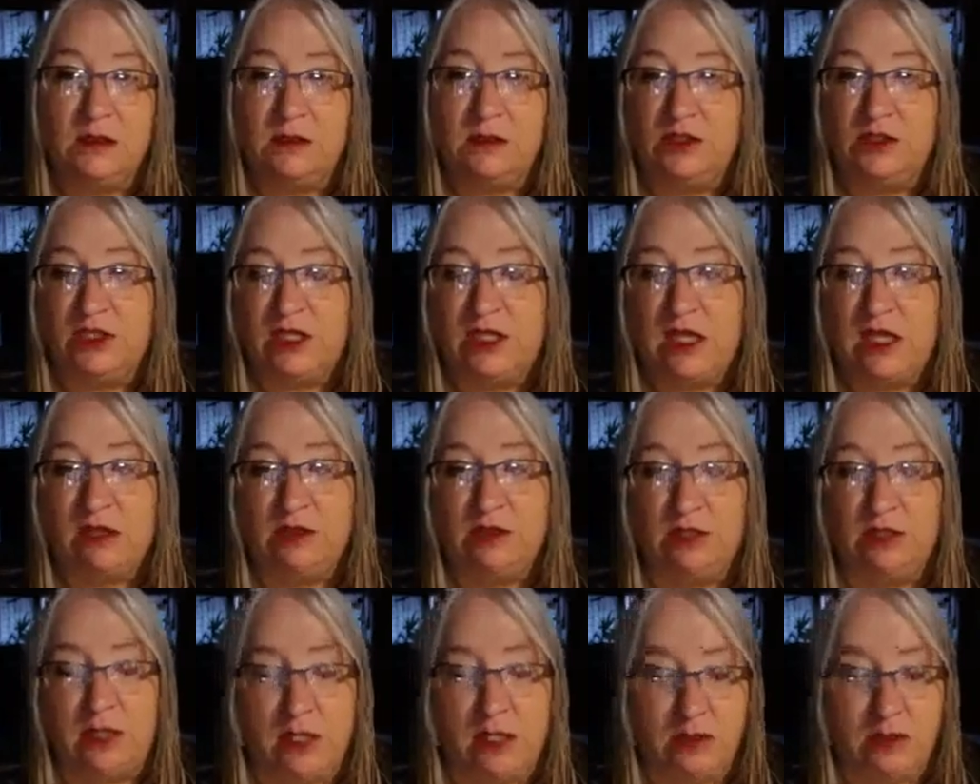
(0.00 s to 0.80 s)
Just
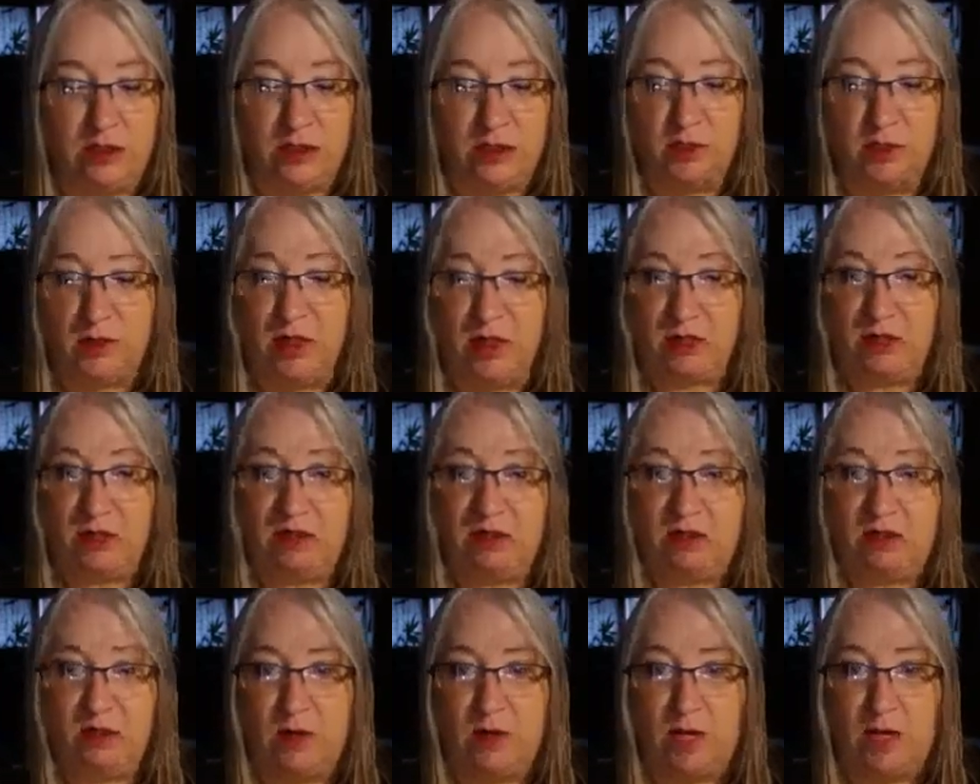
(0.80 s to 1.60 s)
held it under the box.
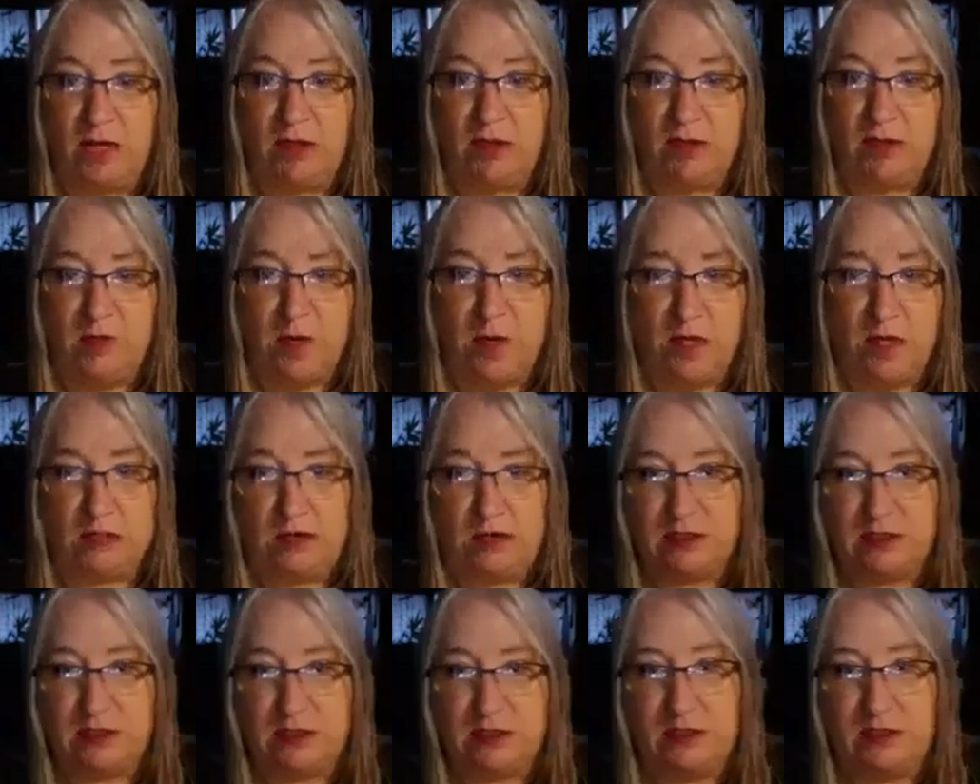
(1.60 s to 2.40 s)
So I had the
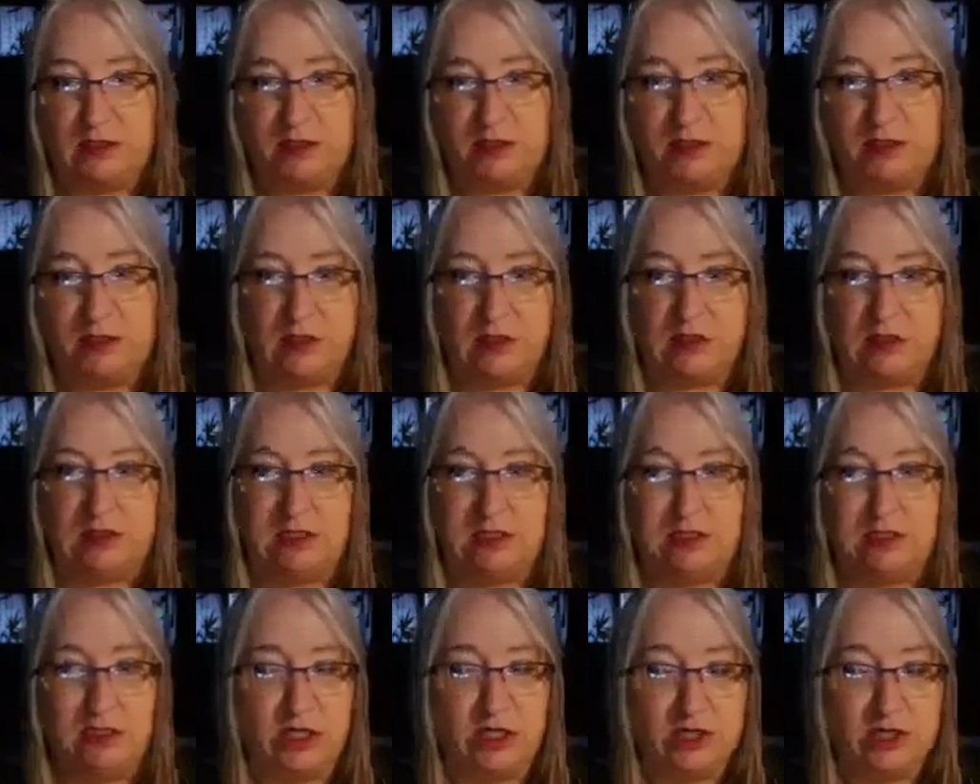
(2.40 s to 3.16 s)
box and I took the sage